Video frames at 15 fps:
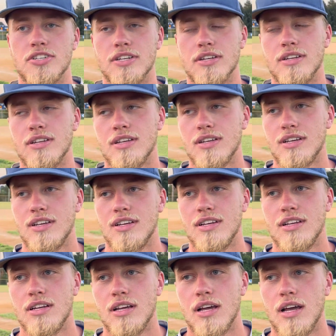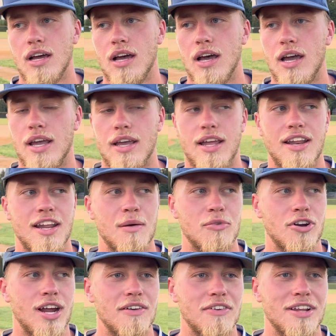and I ended up
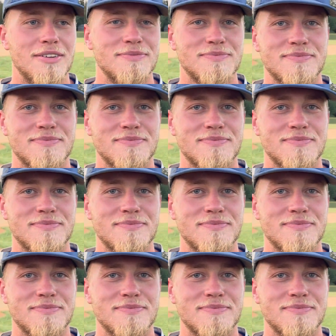driving it.